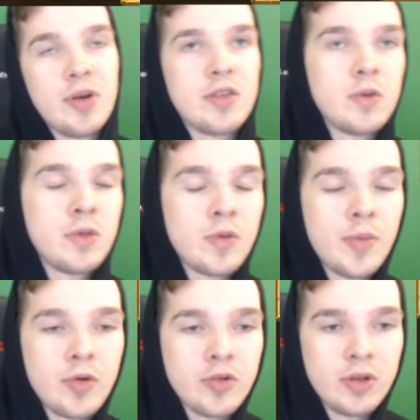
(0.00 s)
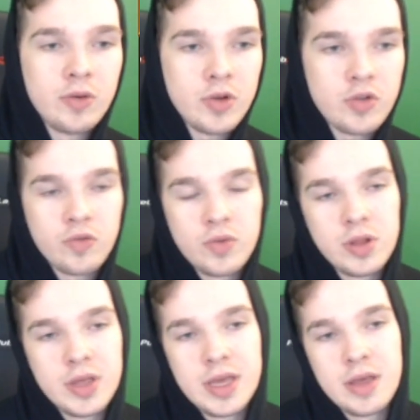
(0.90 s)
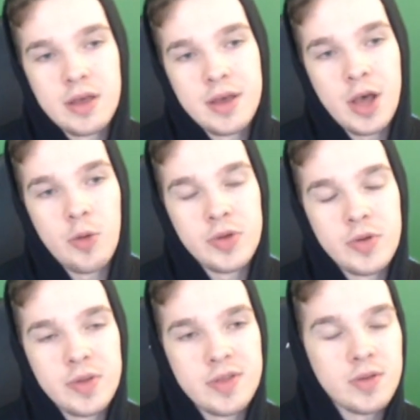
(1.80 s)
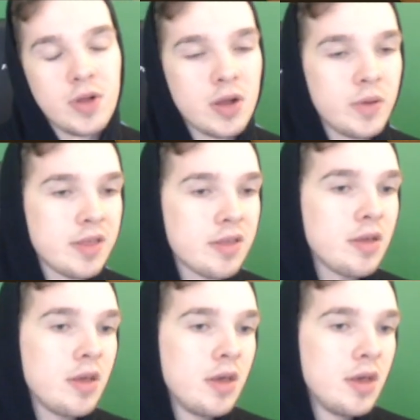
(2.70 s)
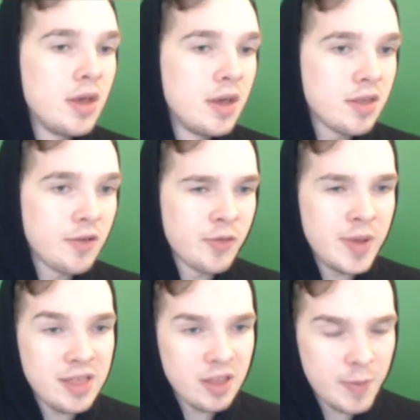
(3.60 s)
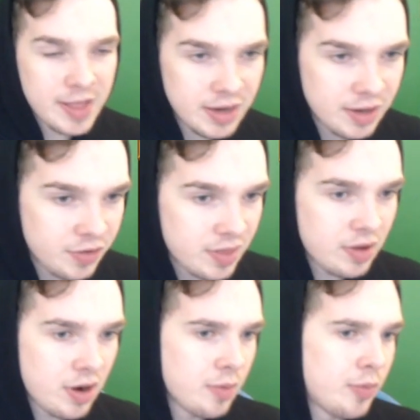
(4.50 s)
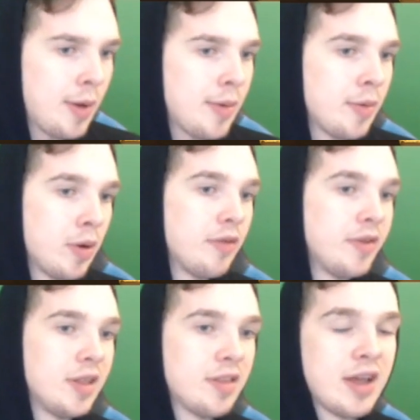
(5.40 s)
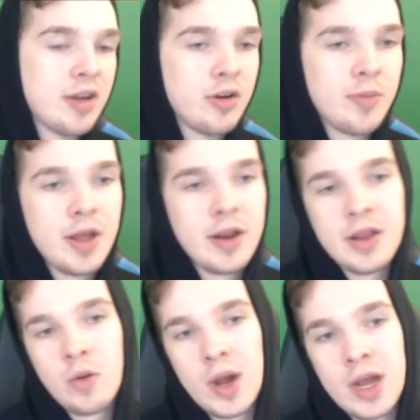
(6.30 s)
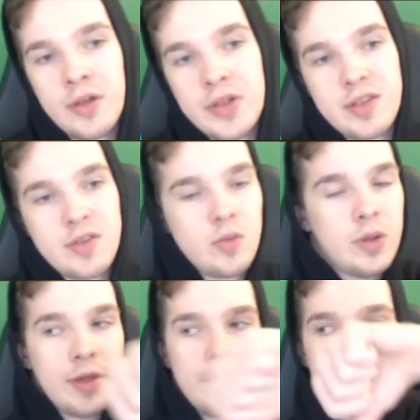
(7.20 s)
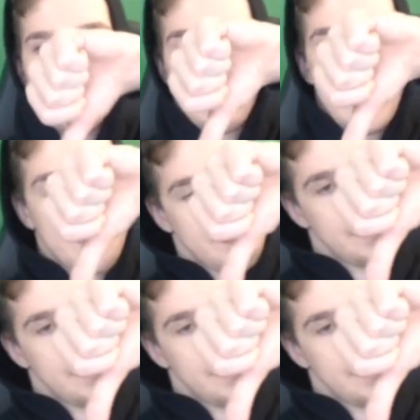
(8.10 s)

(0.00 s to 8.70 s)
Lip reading: +3/3 potion, which really help you in Lockless. So for me, Dustbat's an interesting card and probably relevant in Standard, but in Wild, it's 1 thumb down for me.